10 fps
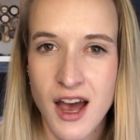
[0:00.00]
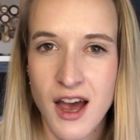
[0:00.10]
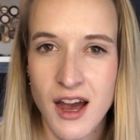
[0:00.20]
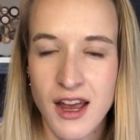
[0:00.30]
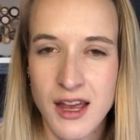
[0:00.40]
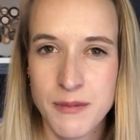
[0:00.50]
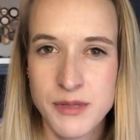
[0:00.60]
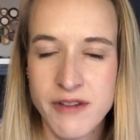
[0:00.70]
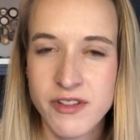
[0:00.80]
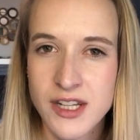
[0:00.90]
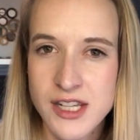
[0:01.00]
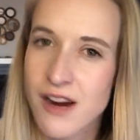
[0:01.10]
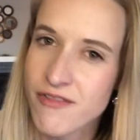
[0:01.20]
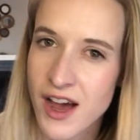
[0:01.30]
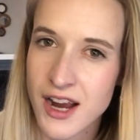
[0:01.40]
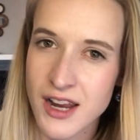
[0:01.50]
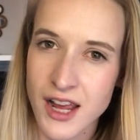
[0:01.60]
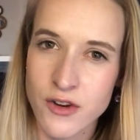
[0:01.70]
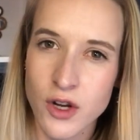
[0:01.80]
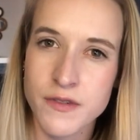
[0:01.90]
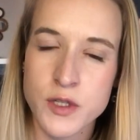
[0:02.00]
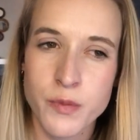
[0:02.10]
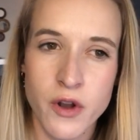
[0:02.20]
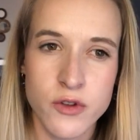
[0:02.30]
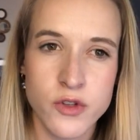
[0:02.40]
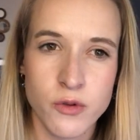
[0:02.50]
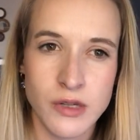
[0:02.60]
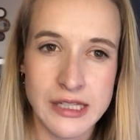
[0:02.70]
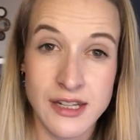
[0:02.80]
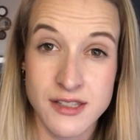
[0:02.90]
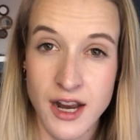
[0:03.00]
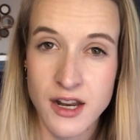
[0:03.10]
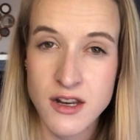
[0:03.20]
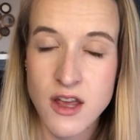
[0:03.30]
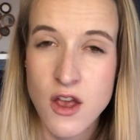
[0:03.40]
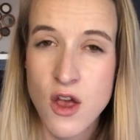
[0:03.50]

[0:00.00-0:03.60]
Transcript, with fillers: I am definitely terrified and nervous, but also really excited